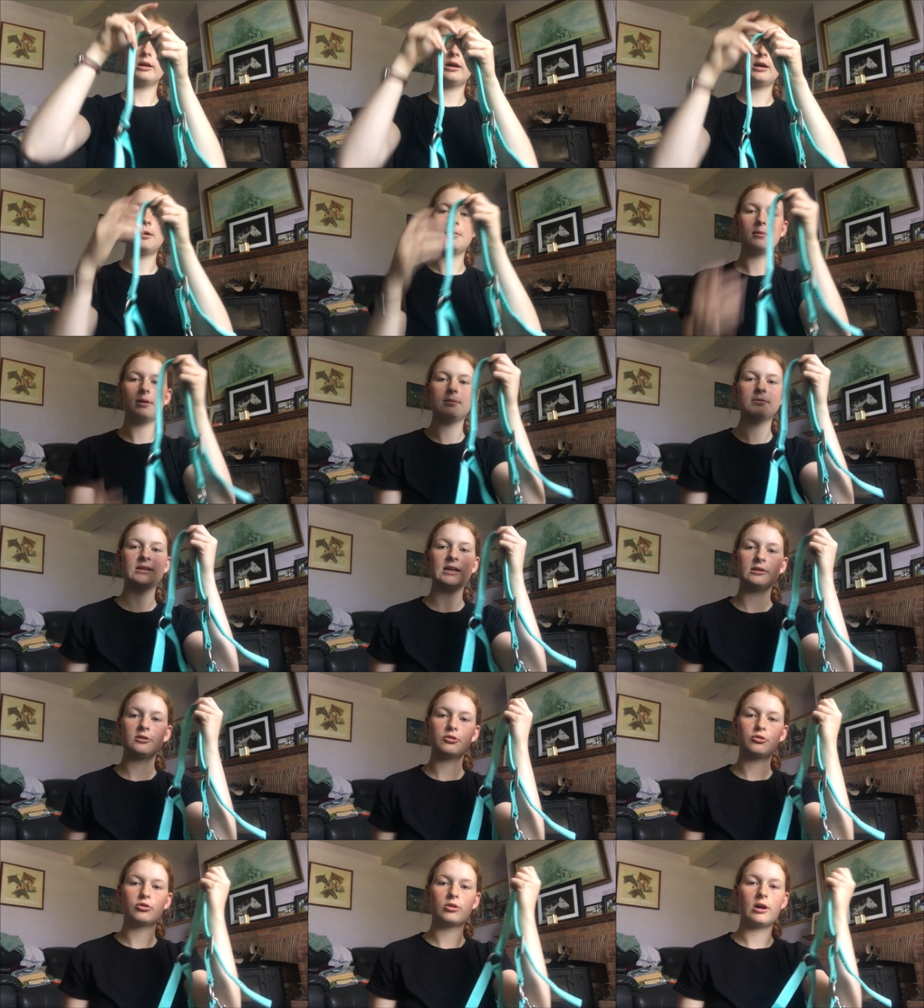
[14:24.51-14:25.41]
um, I'm
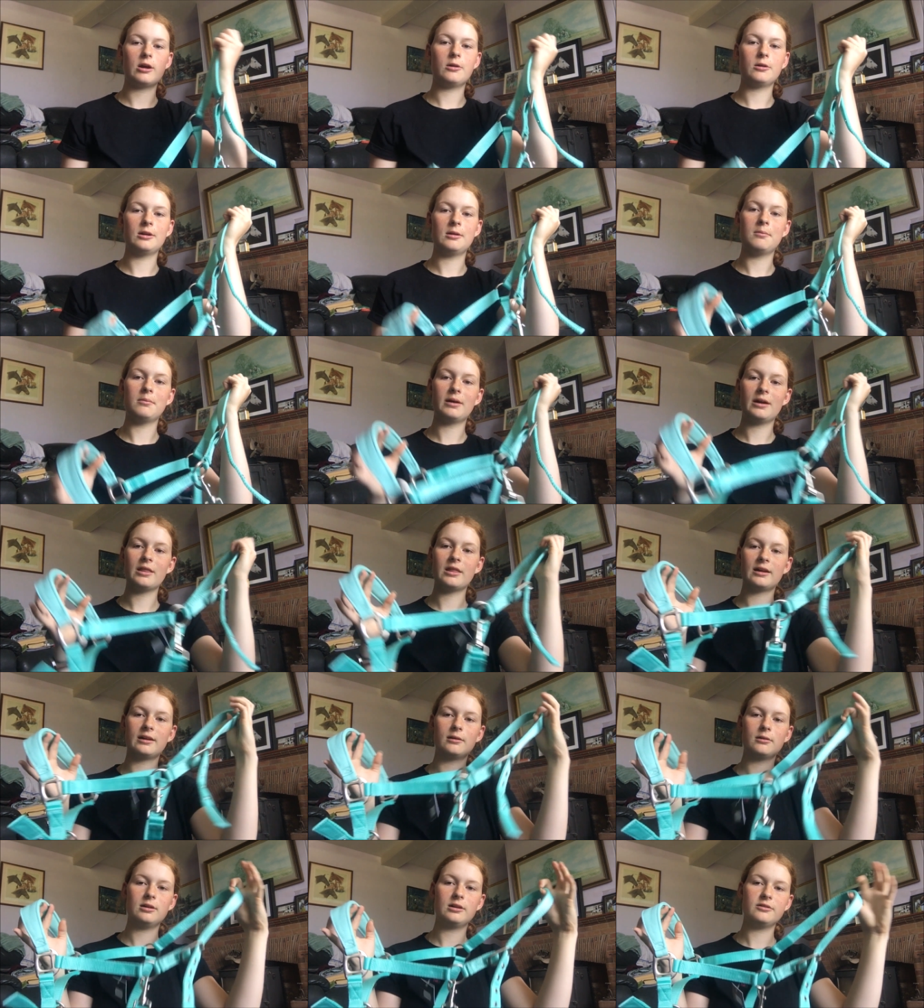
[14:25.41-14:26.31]
yet to try it on him, but I
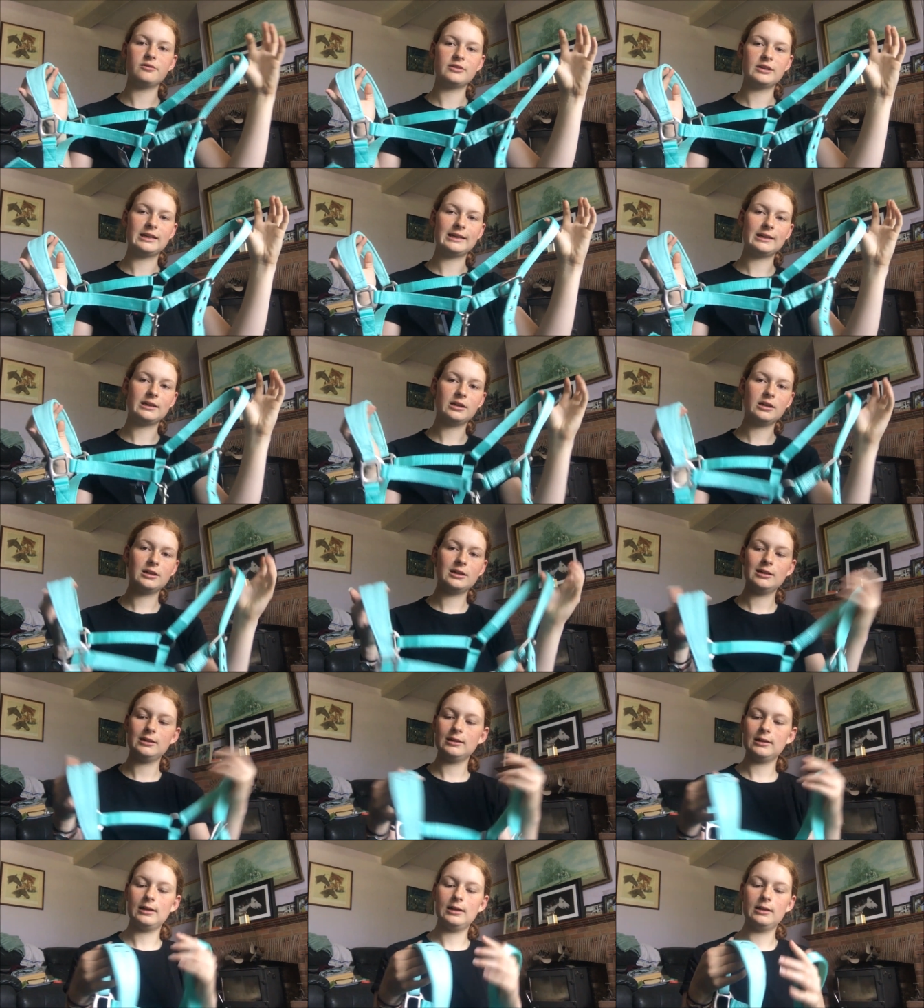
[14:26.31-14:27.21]
think it looked really
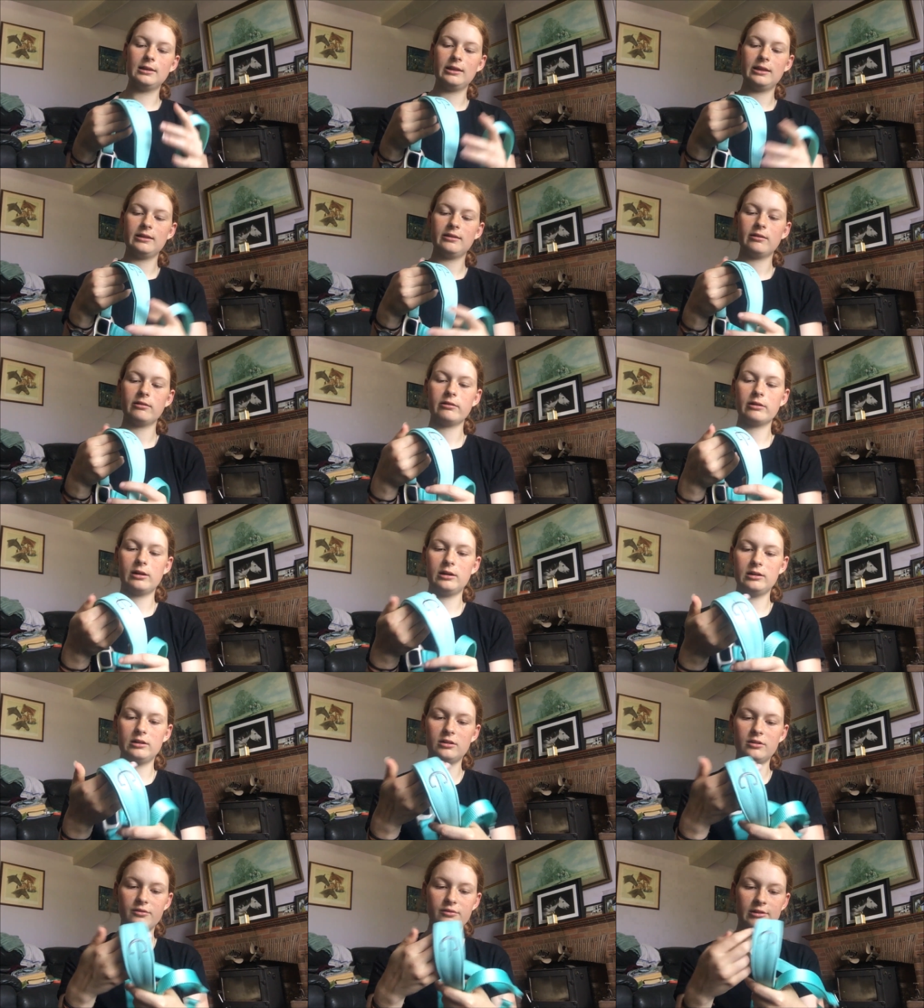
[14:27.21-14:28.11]
good. And this is
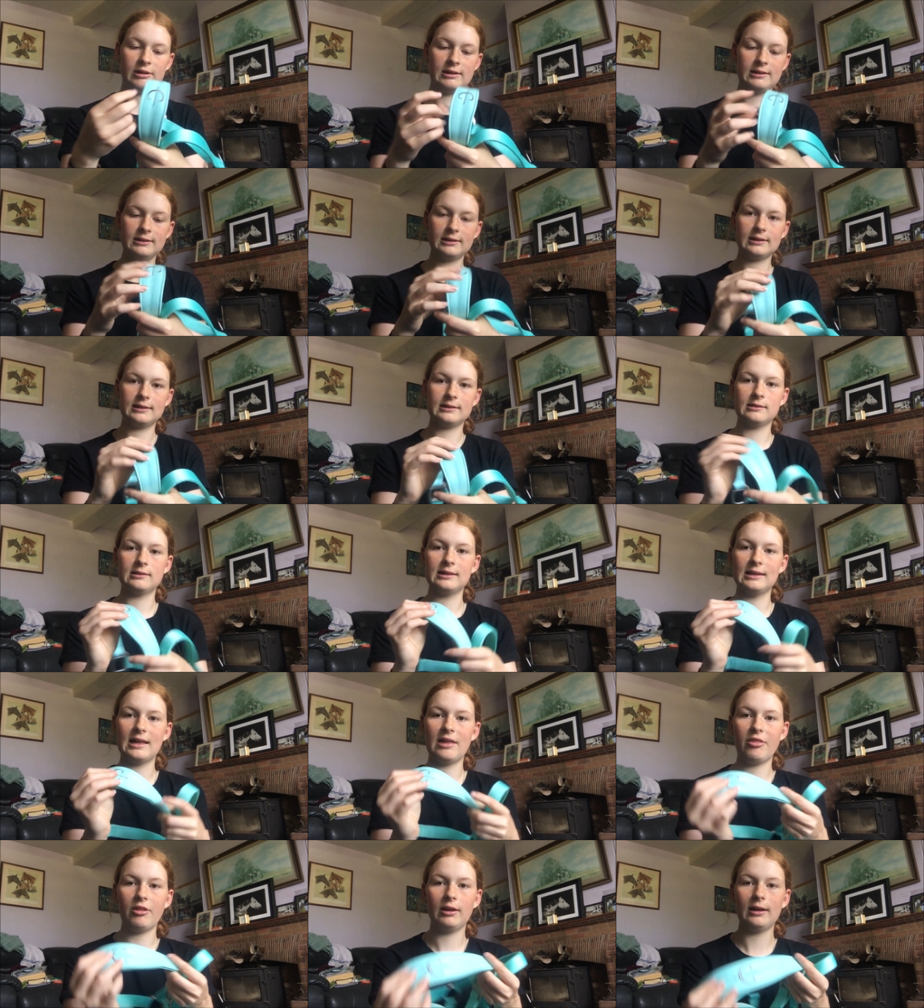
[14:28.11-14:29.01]
kind of like
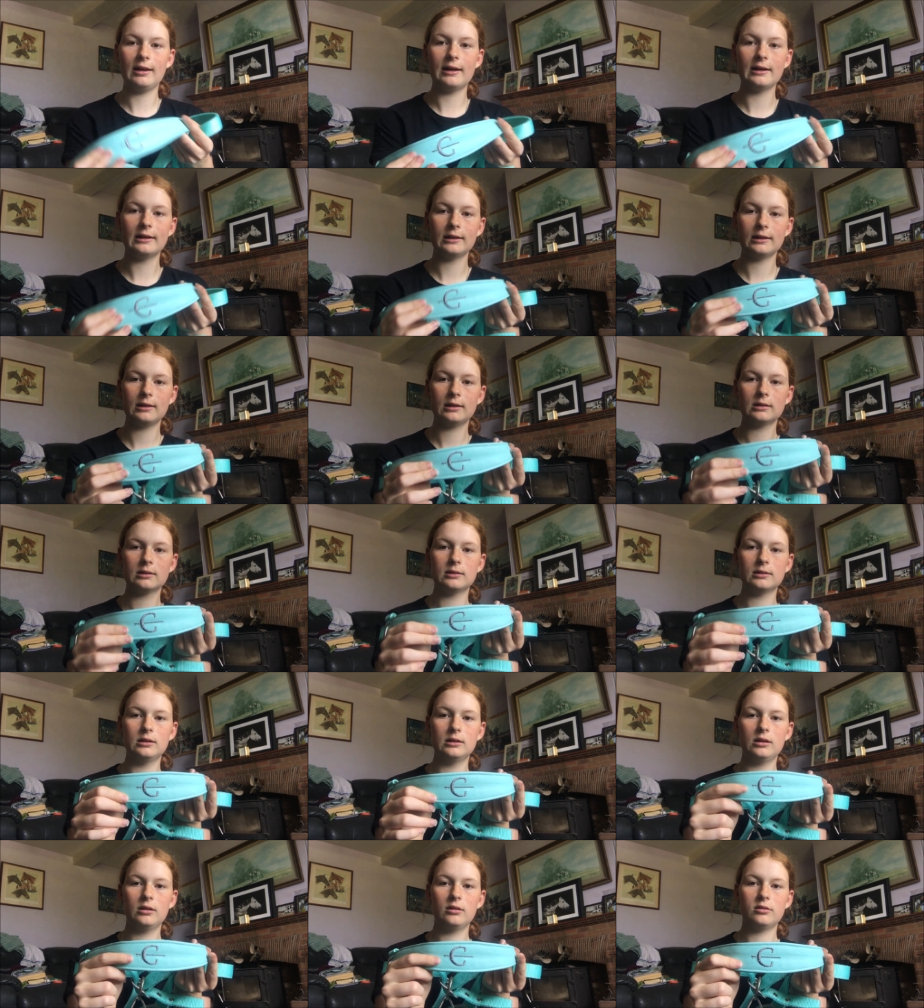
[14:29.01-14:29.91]
leather-like,
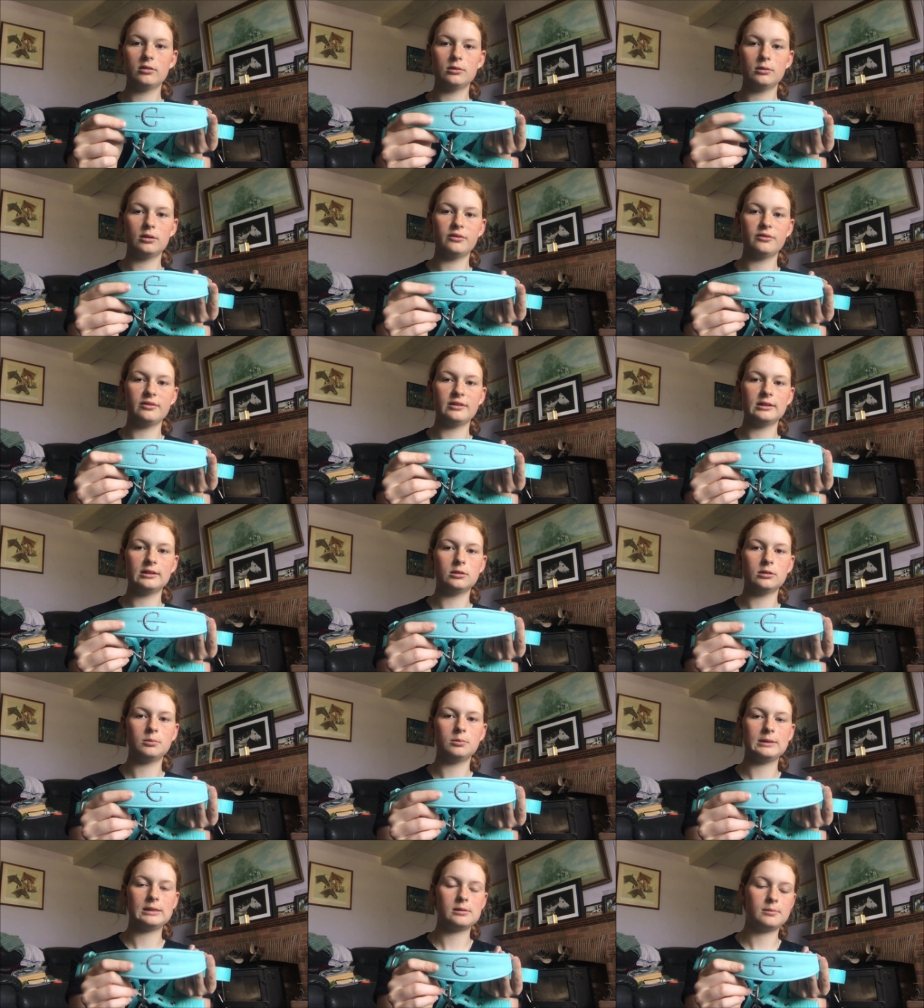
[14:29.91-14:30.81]
so hopefully
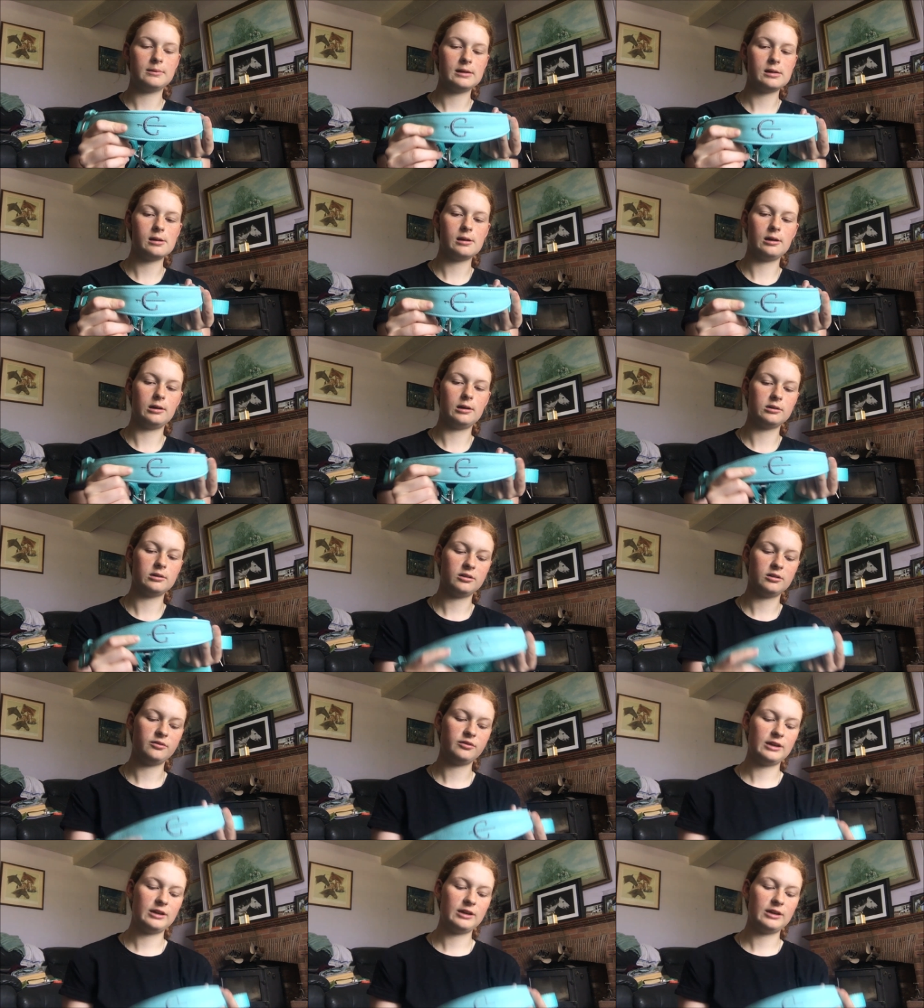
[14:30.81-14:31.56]
it'll be a bit harder